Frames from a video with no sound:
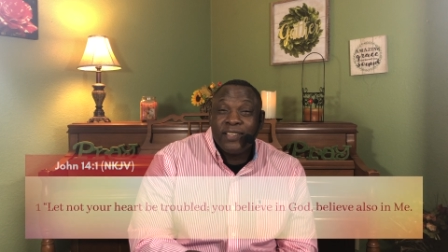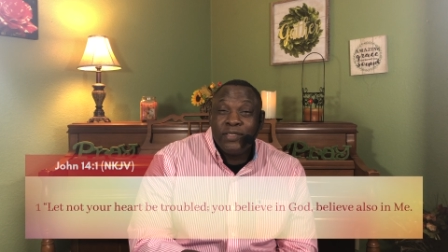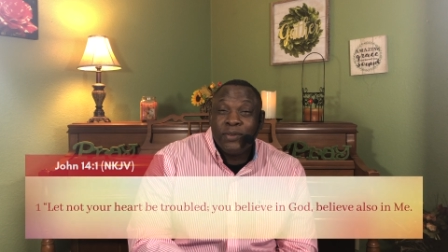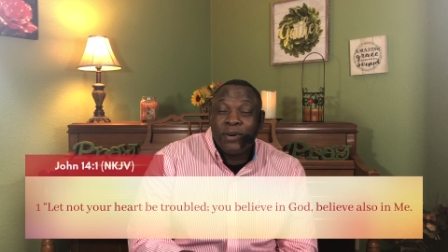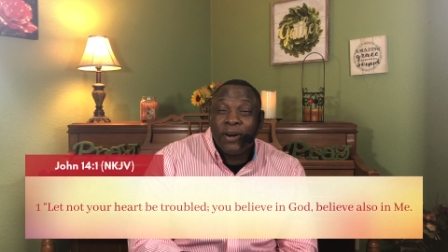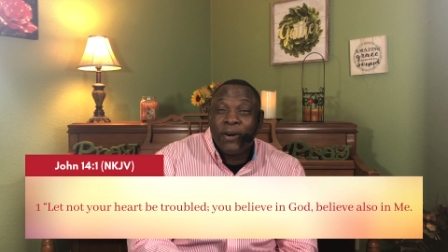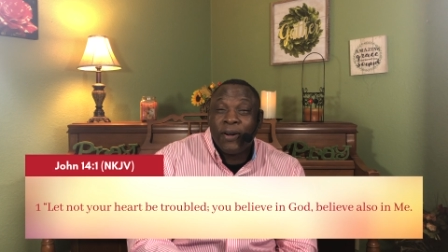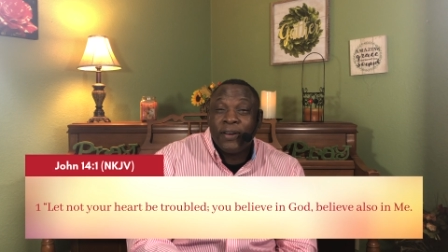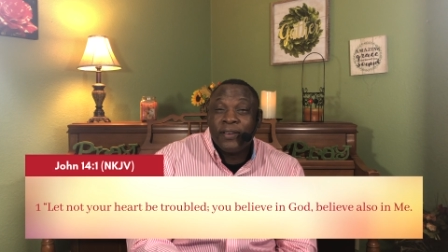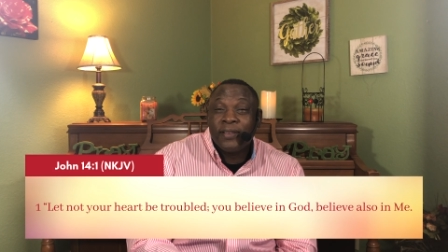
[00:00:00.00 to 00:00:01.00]
your
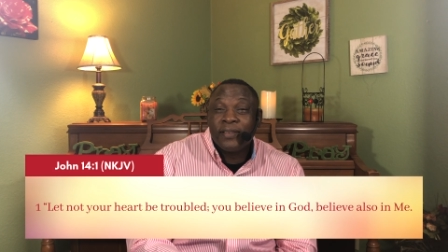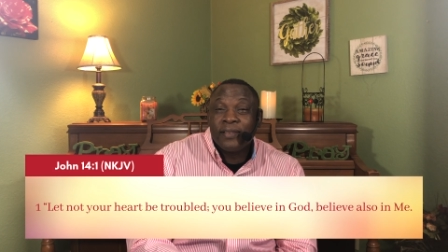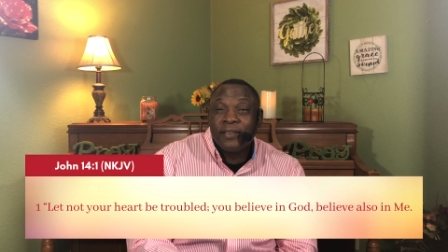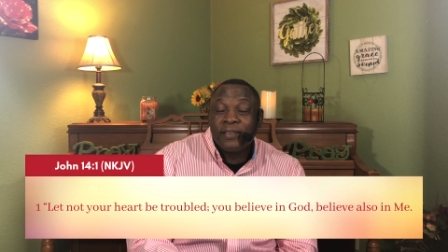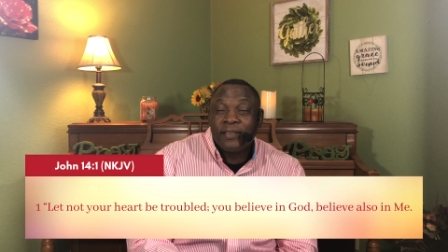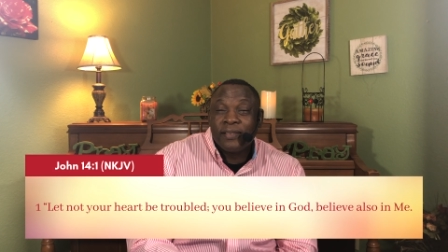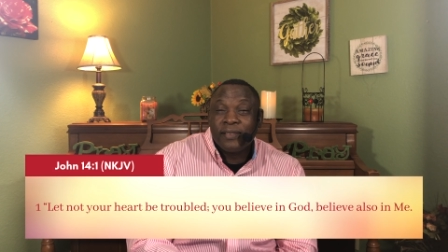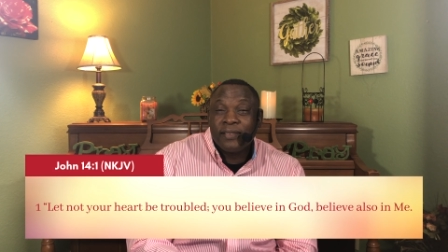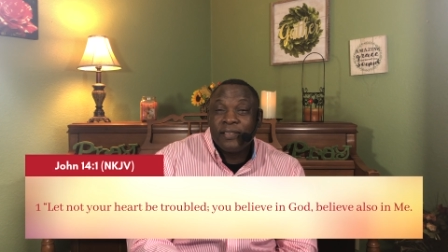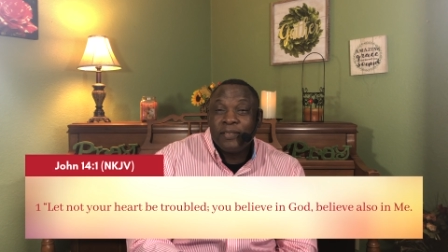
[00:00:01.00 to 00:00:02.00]
heart
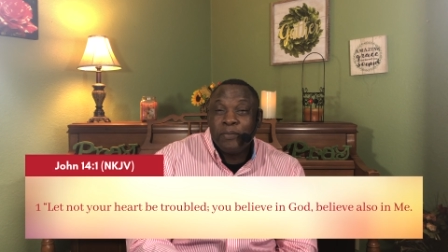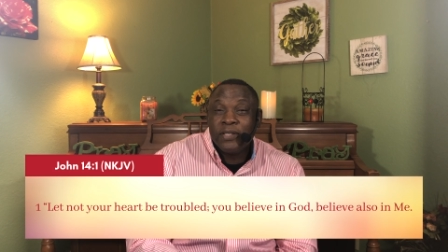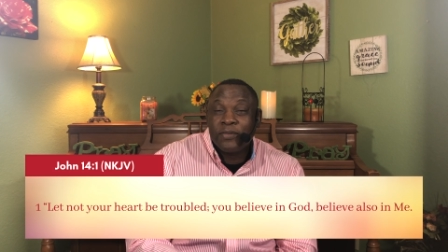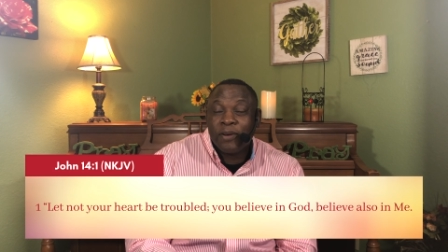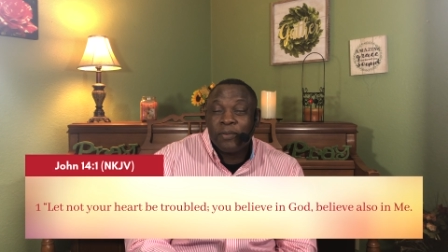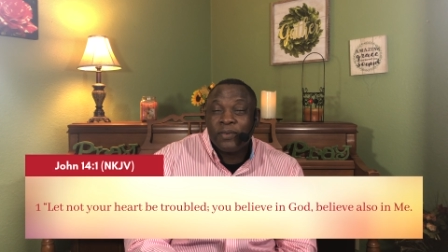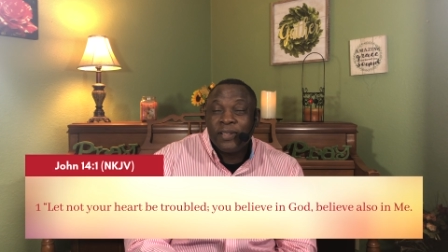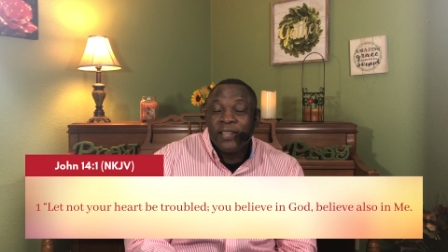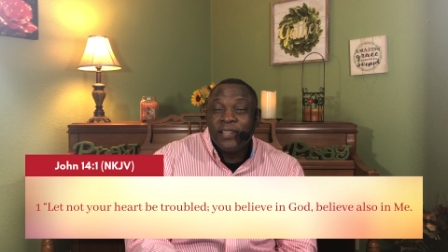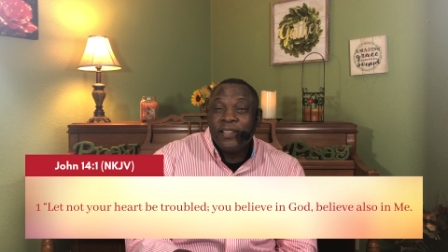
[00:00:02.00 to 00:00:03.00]
be troubled.
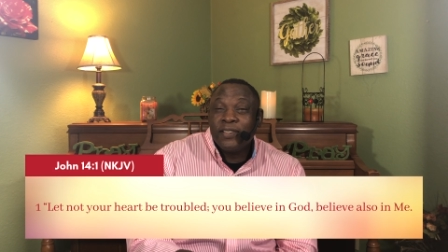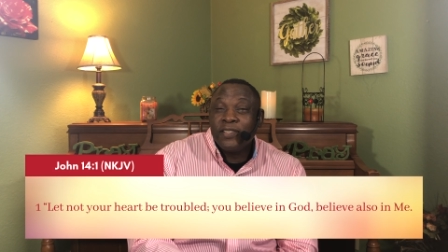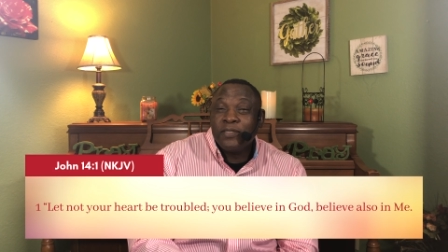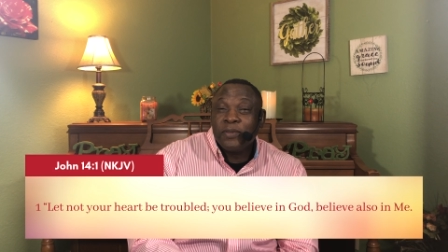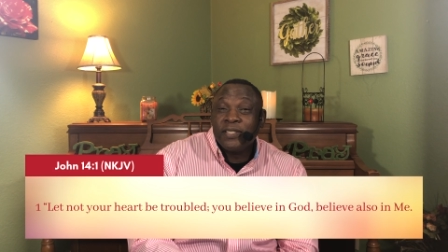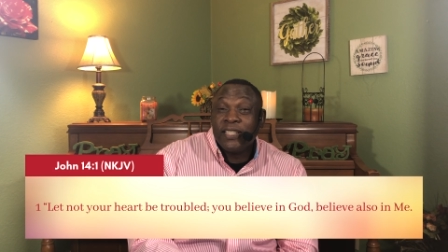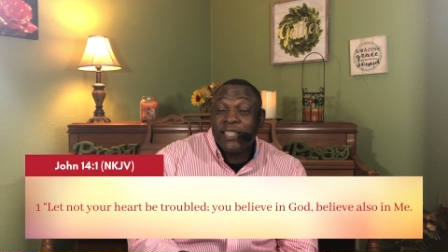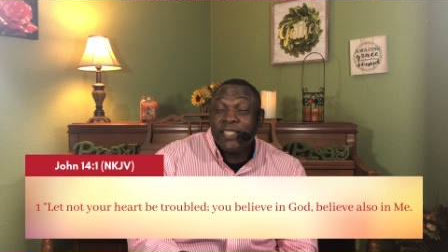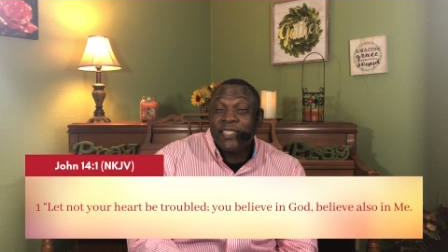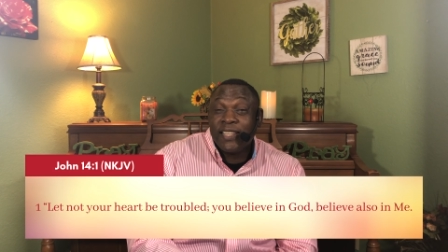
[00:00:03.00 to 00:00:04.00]
In other words,
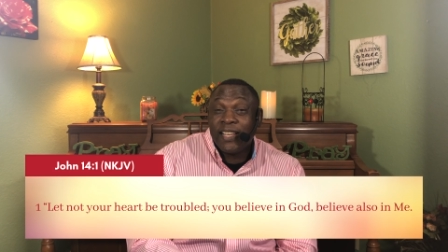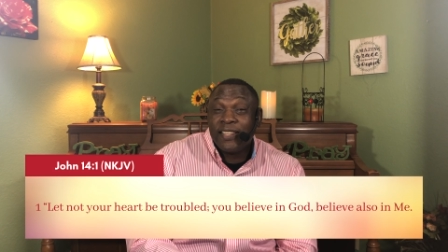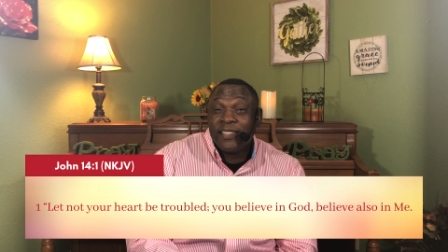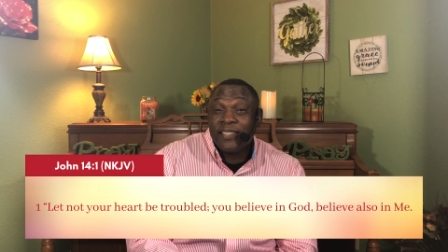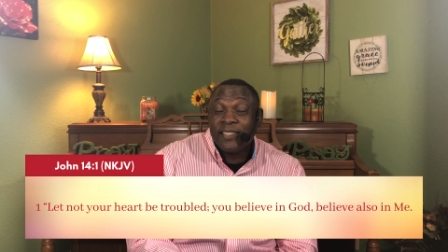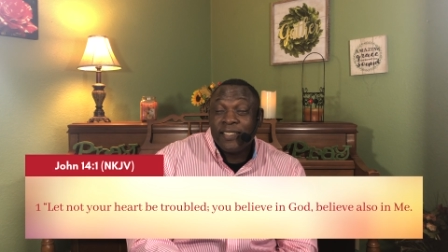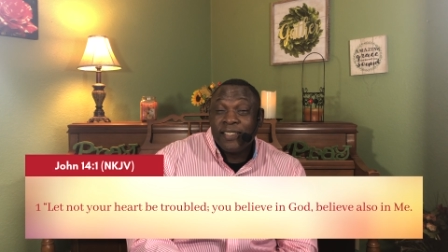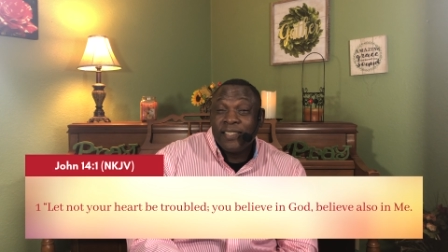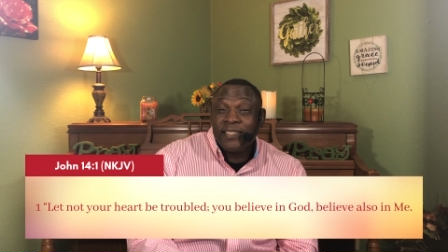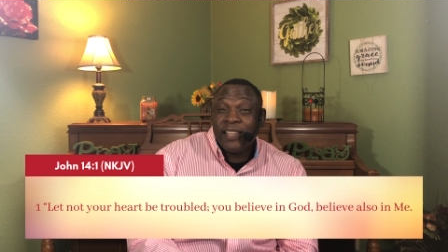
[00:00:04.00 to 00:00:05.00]
he's saying,
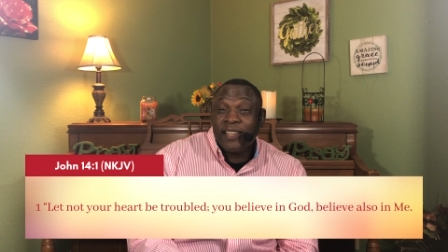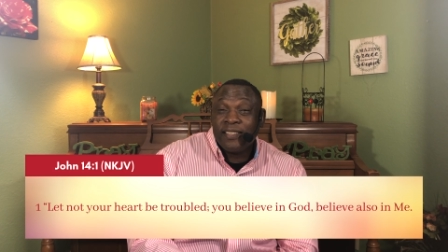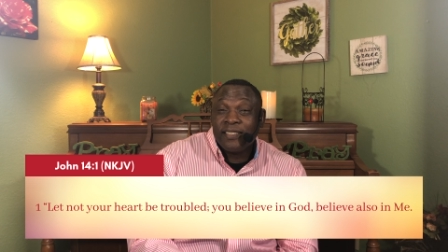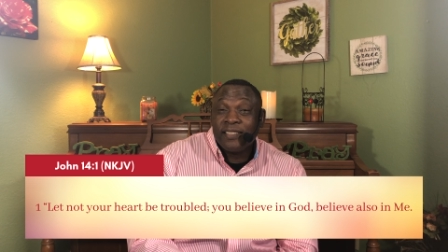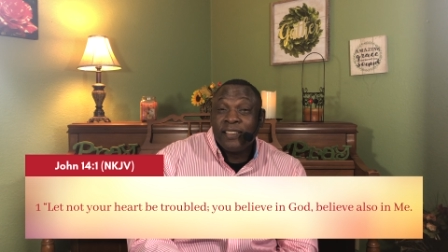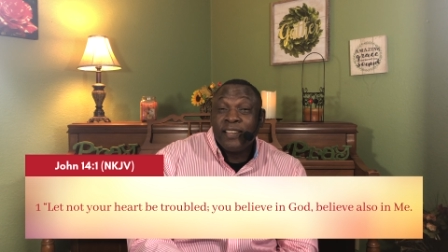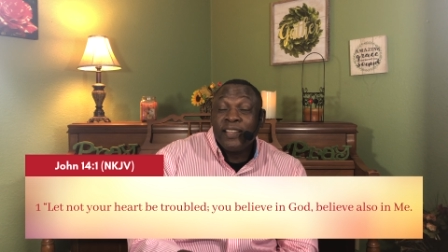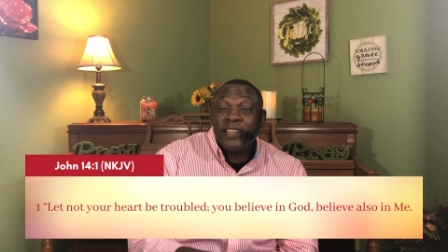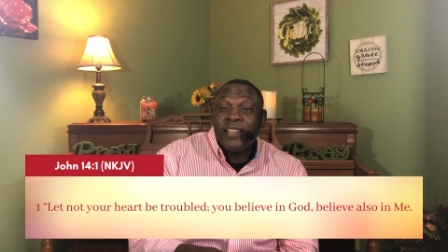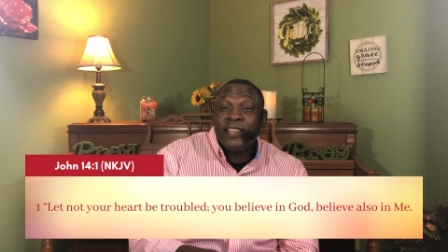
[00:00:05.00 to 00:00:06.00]
saying,
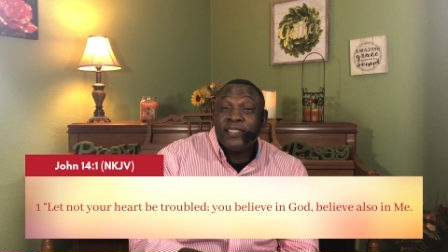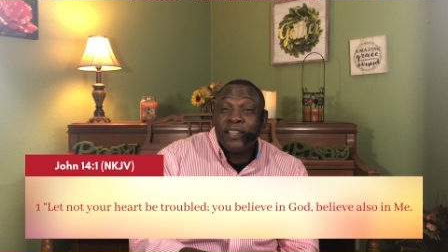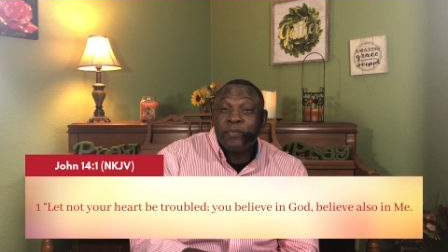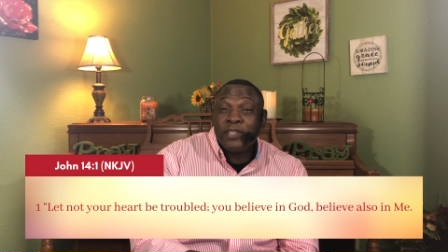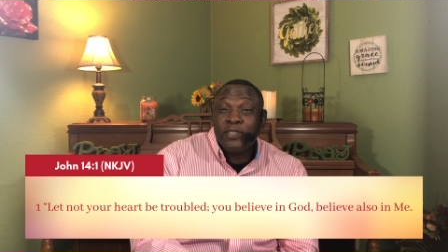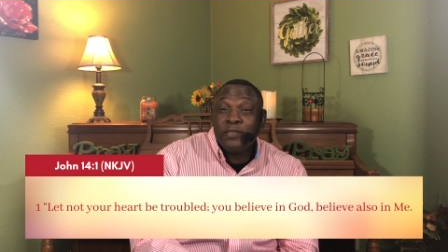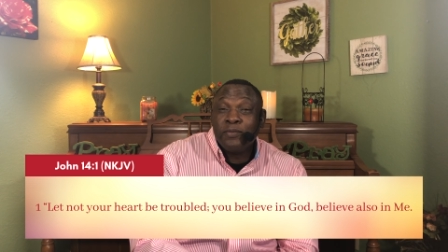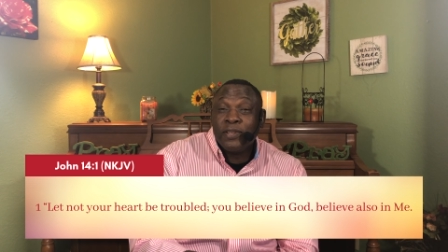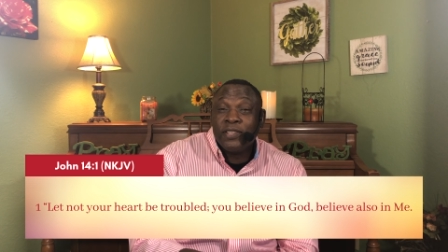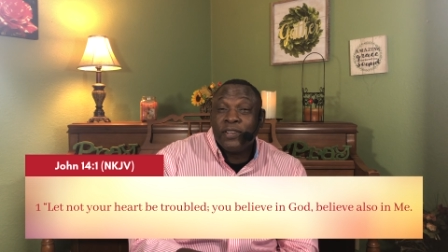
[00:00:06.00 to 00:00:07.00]
it's up to
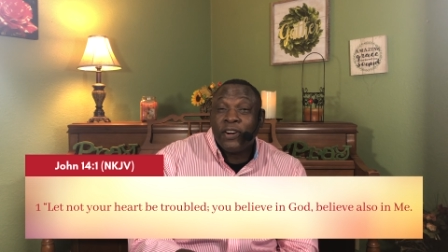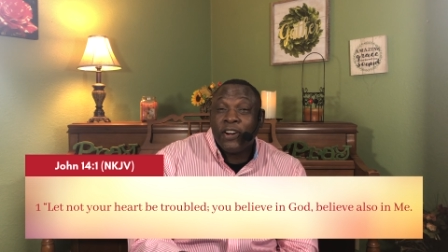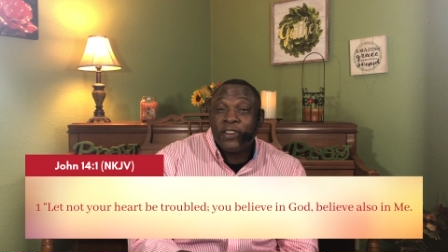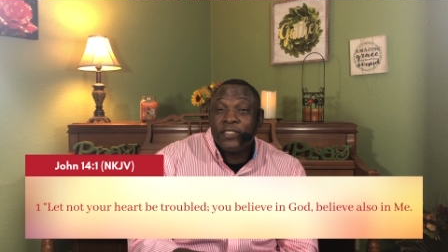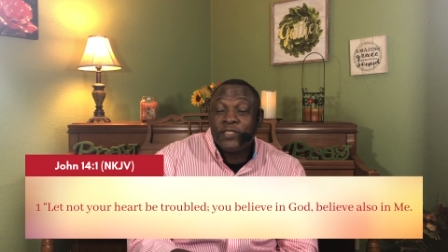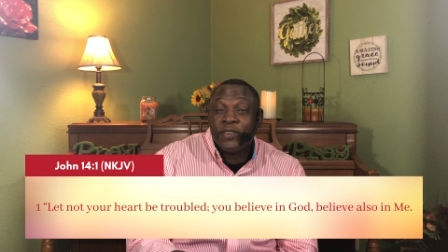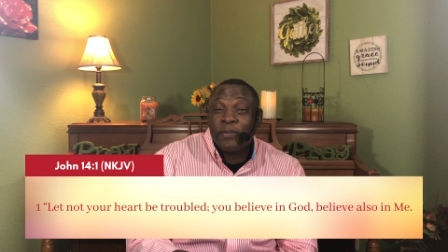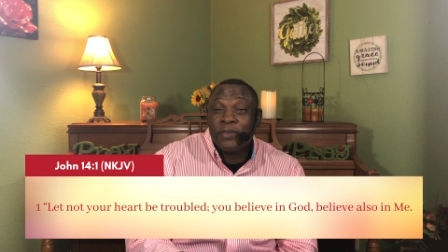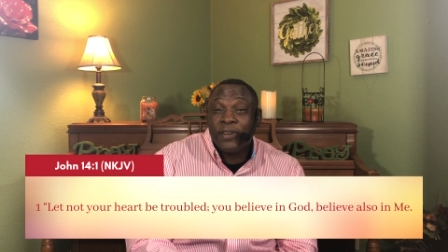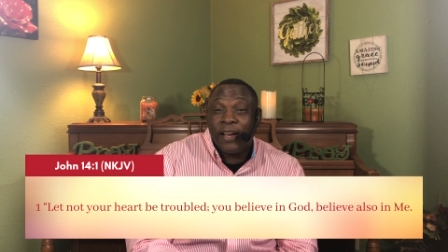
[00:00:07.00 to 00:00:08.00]
you whether your heart is
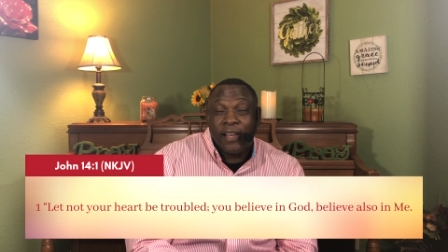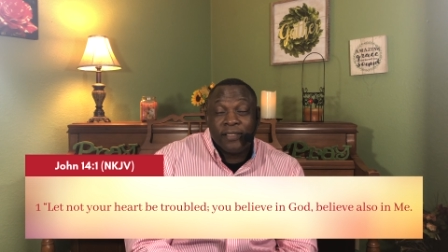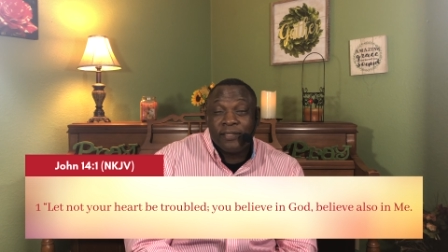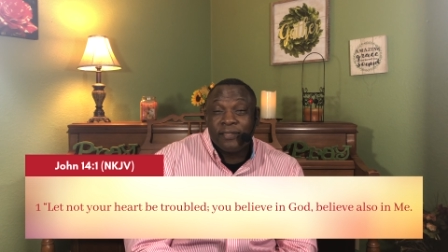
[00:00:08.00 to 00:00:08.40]
troubled or not.